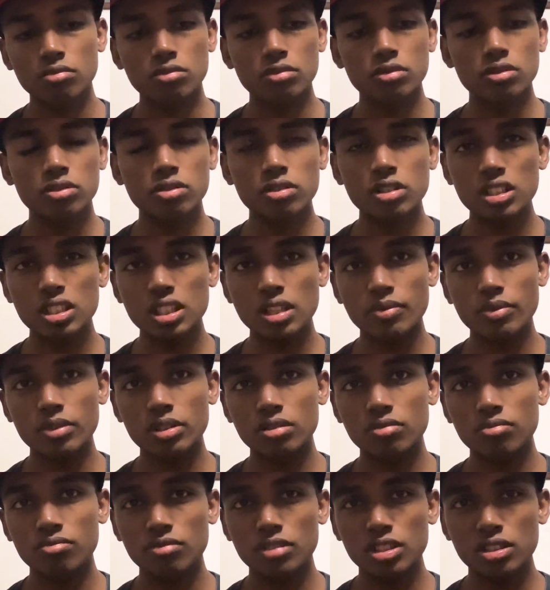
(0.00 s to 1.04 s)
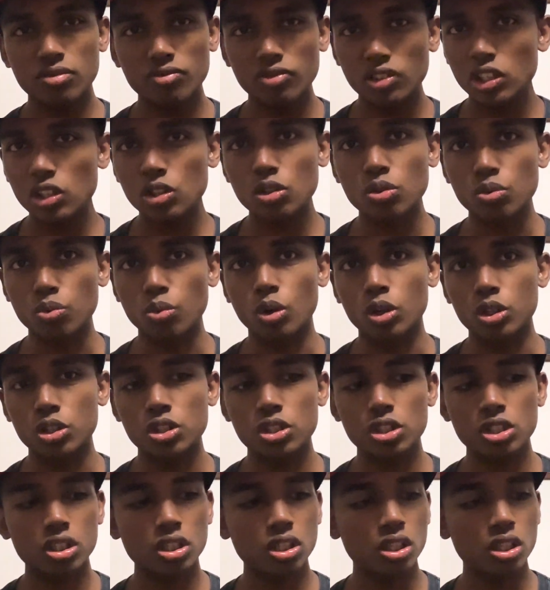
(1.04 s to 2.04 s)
Series 7 is a really good watch.